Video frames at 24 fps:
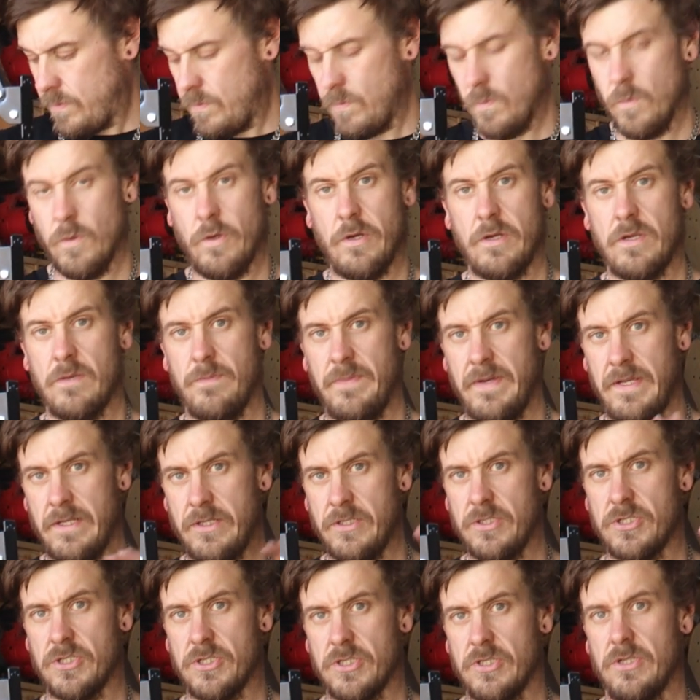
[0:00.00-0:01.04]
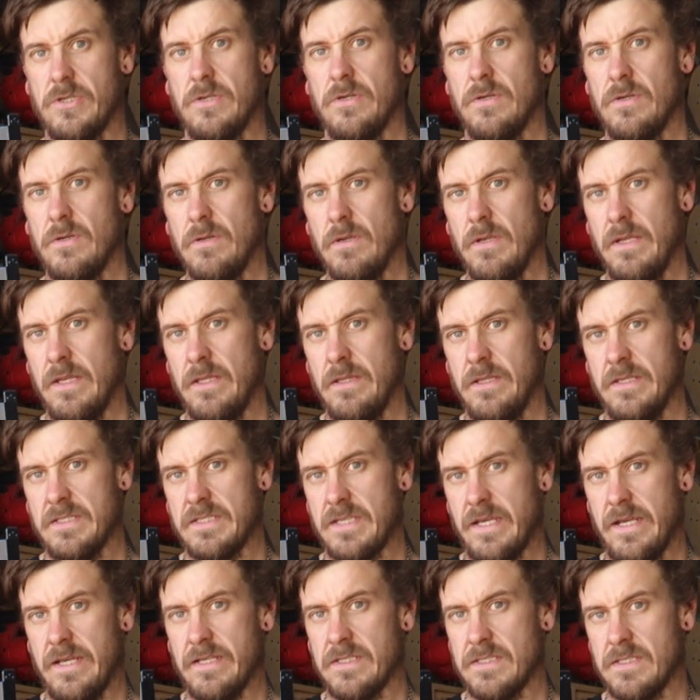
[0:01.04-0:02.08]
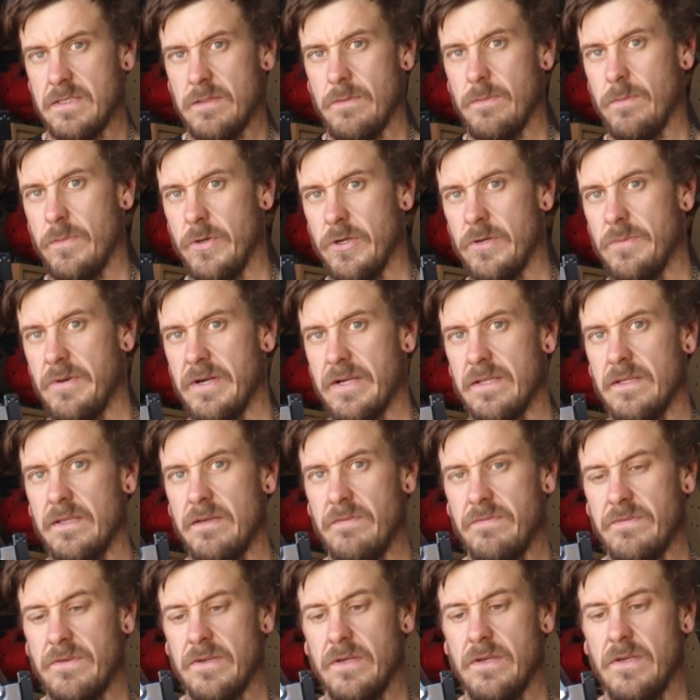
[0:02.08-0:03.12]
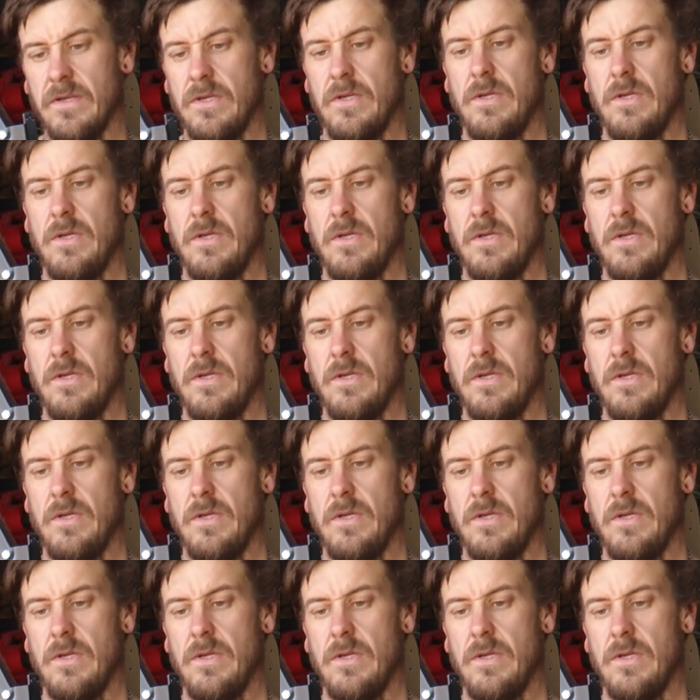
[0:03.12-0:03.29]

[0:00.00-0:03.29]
workbench, in this case motorbike lift,